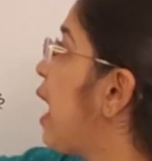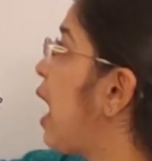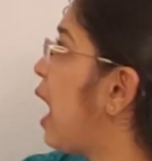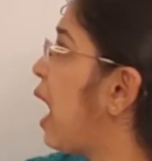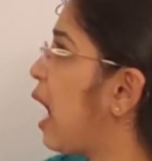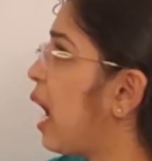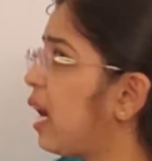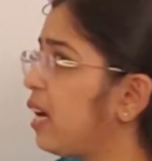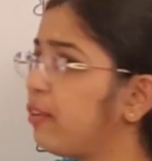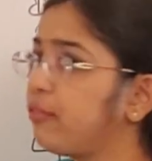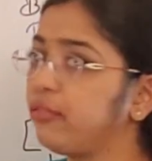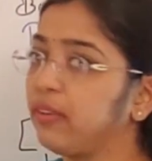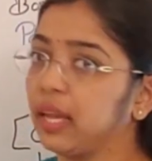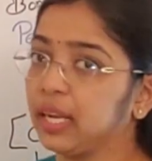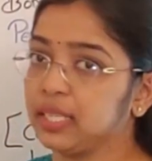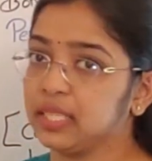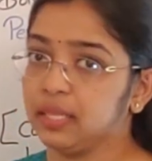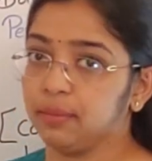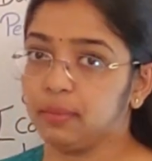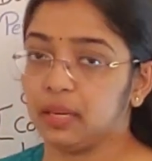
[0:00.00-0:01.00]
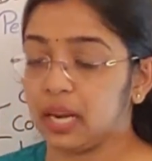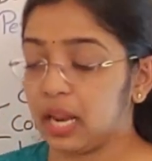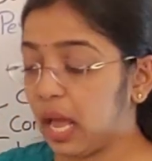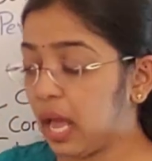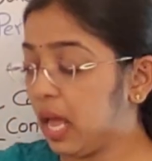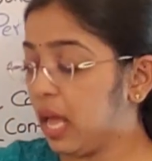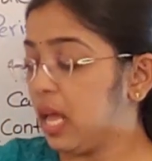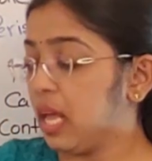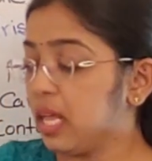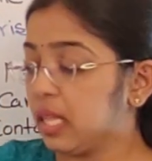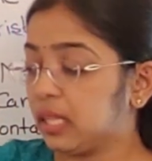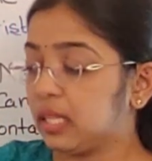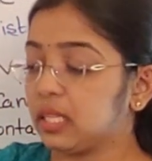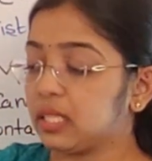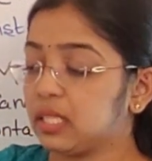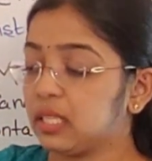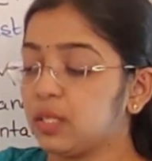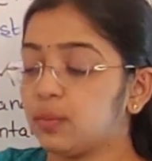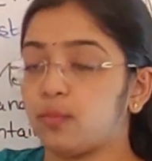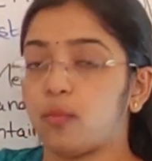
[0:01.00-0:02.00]
and flexible.
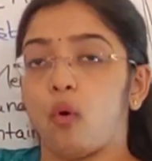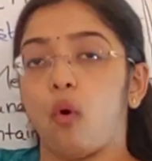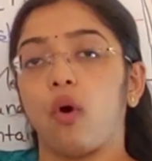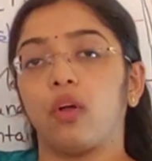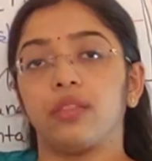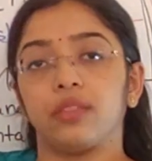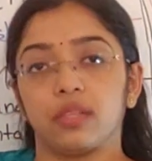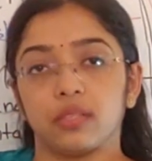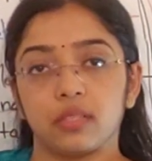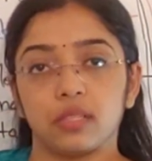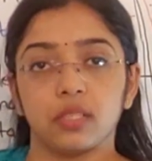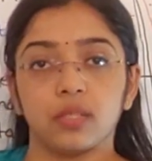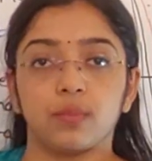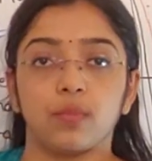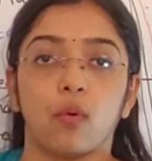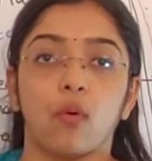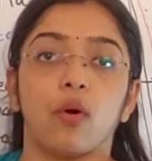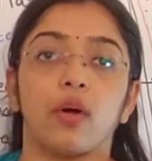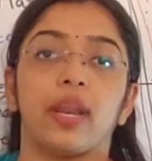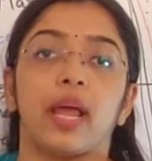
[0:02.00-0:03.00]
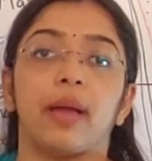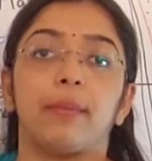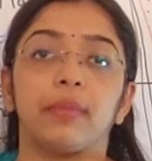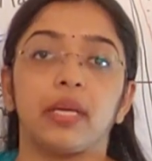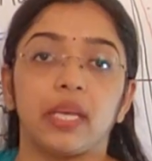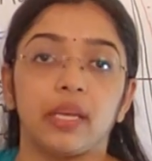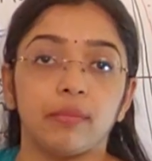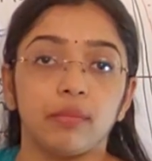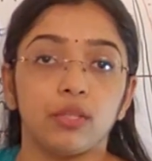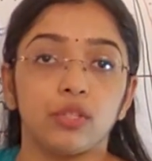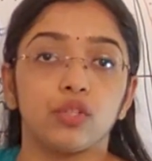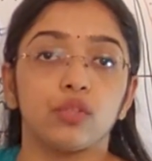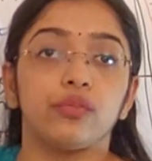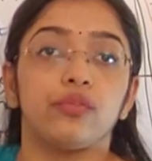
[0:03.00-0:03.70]
This is bone. I am able to